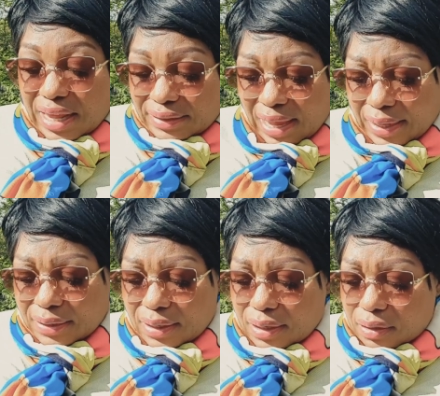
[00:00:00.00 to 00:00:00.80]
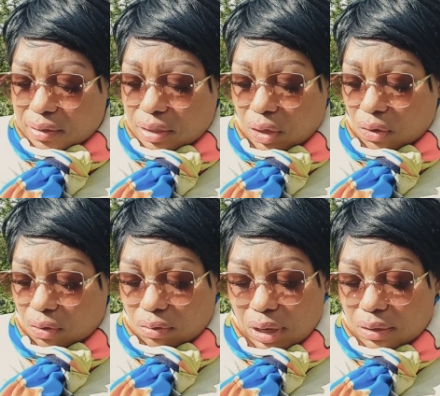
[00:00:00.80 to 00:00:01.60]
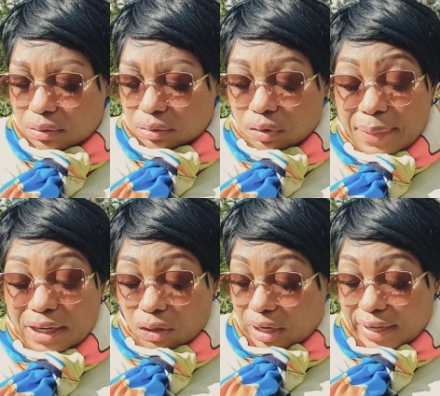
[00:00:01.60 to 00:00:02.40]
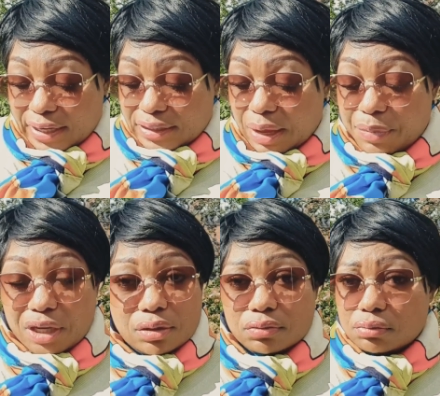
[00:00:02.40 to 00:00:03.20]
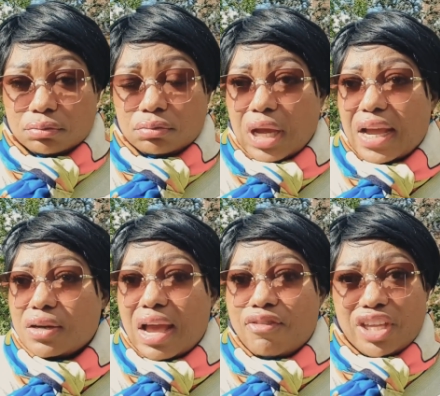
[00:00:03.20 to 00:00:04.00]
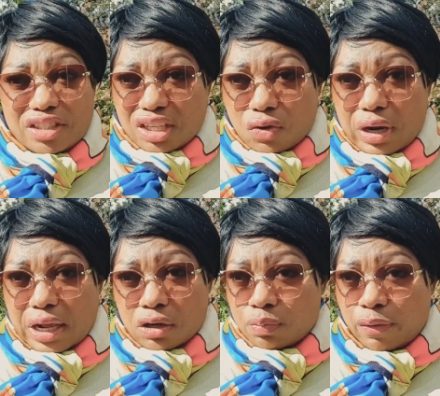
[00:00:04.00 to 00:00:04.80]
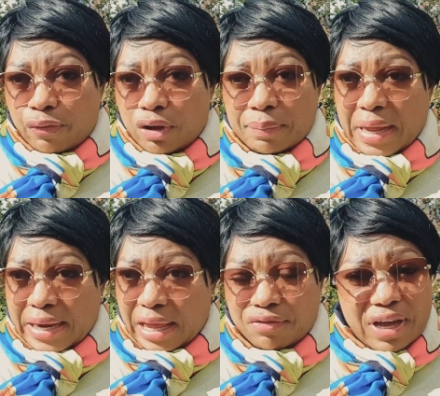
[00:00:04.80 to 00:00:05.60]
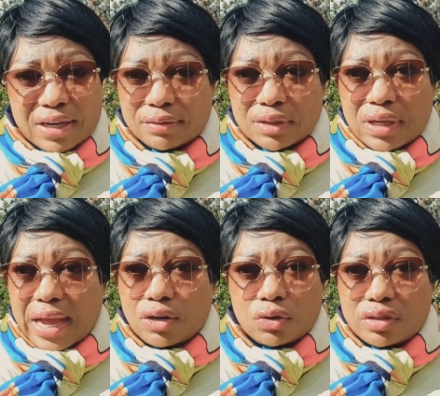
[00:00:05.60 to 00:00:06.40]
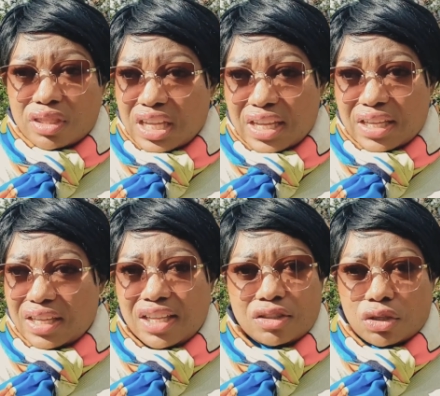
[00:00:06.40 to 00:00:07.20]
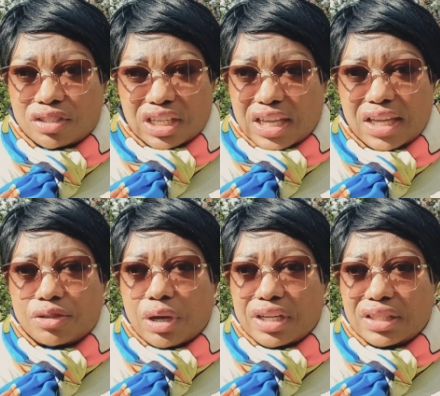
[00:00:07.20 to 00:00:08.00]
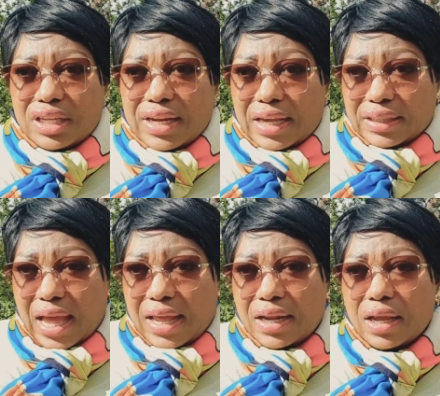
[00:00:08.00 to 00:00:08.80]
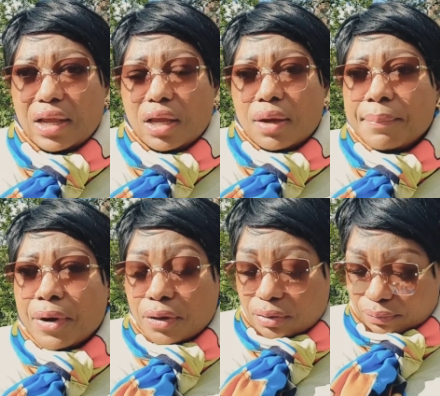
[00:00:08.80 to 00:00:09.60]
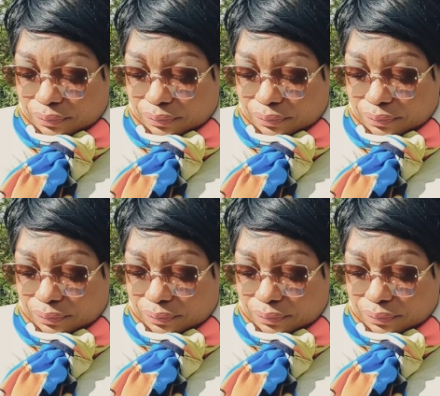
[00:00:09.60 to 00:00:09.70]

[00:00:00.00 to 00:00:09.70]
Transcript: like that. So to my knowledge, I mean, I've eaten kola nut before in my life and I don't think it intoxicates or anything like that, but